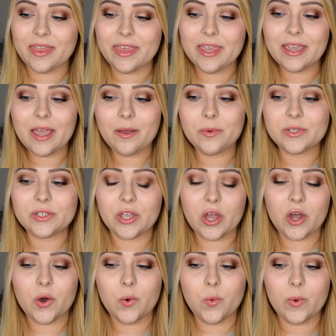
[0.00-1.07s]
think I would
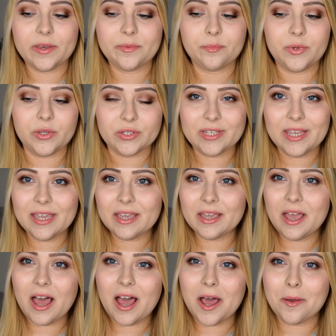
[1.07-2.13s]
go with
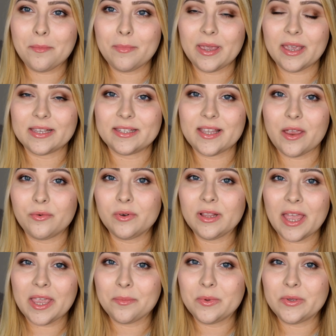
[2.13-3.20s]
music because I really
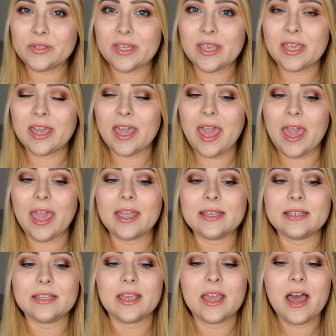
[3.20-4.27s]
like music
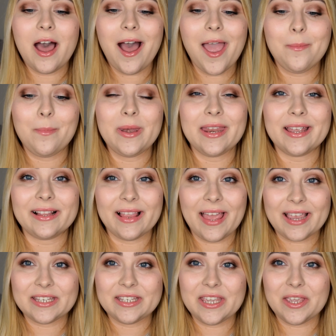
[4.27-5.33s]
and I've been
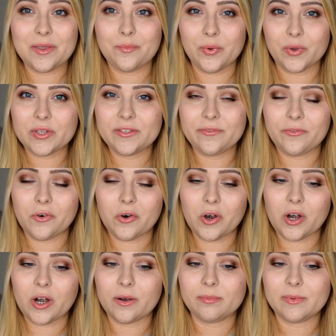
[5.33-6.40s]
neglecting books
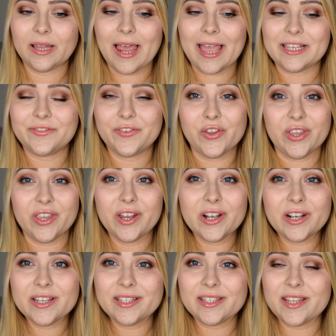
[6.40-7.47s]
for the last few
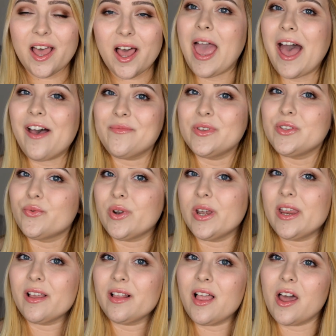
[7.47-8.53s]
years. I have been
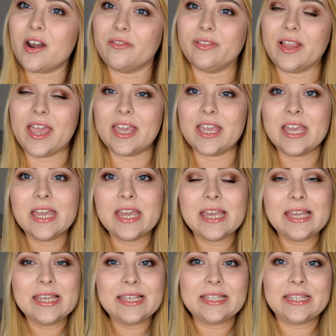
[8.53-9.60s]
reading a lot of like
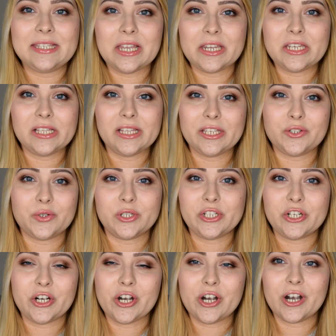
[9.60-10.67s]
study
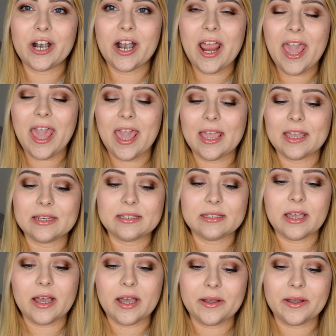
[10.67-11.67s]
literature and